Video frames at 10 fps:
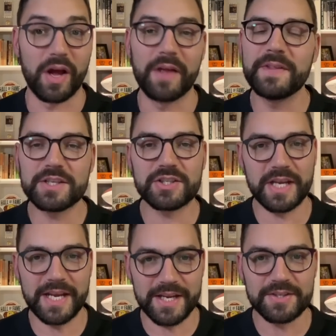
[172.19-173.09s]
And this
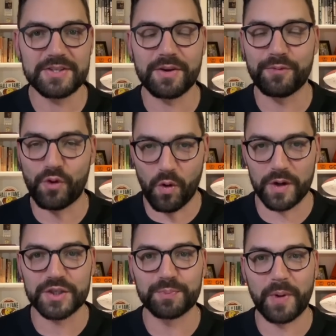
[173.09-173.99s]
is, of
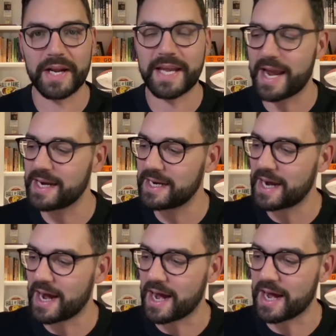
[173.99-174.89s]
course, predicated
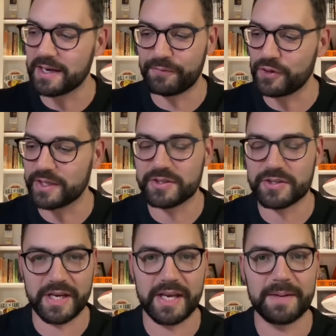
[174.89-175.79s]
on, if you didn't
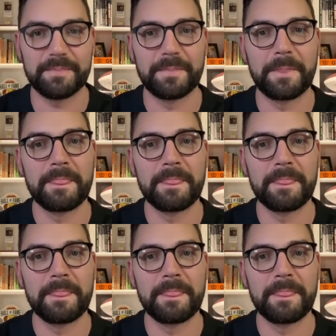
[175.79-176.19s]
see it,